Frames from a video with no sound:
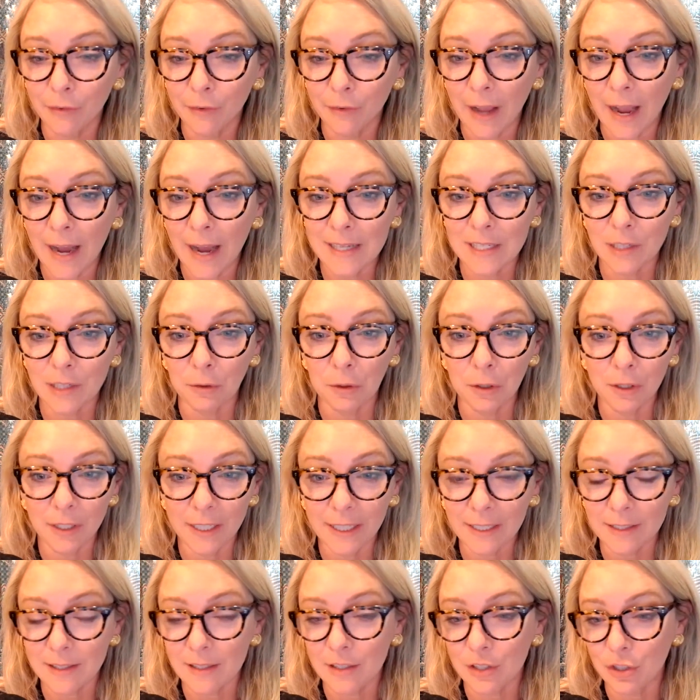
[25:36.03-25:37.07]
as it
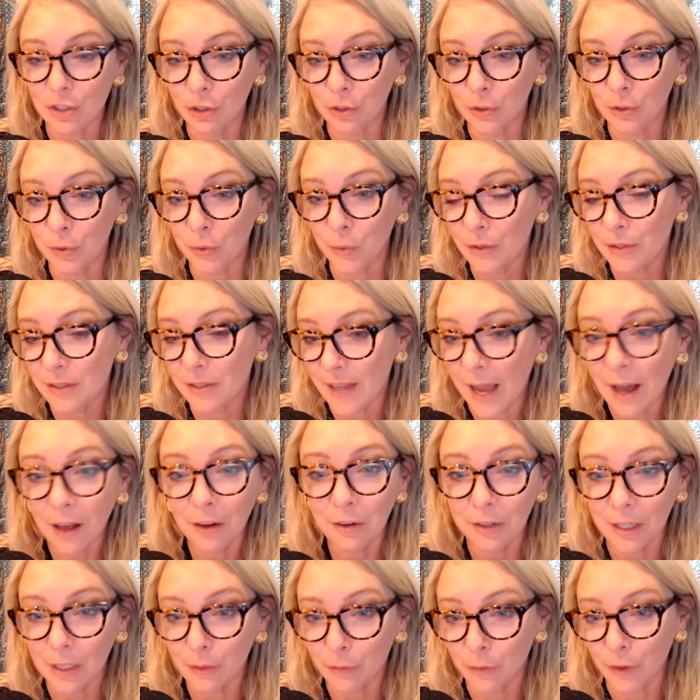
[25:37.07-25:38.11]
relates to
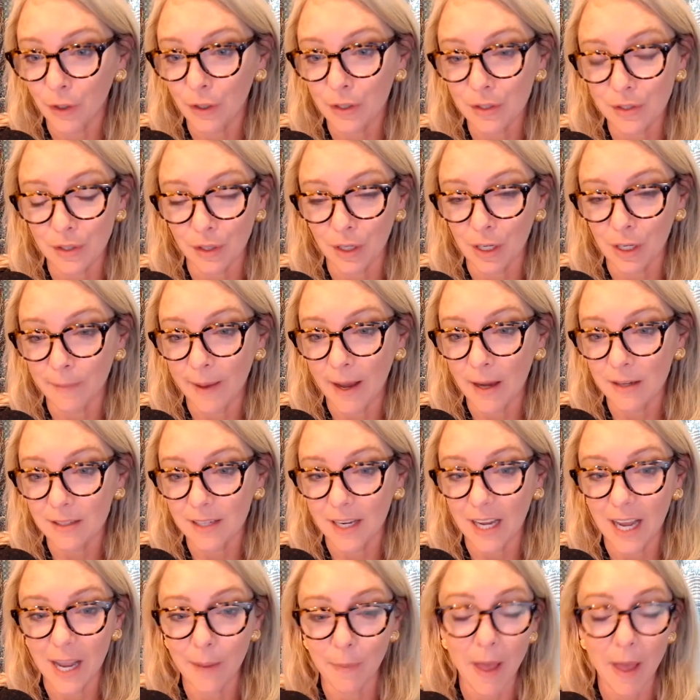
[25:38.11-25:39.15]
salary for a certain amount of time?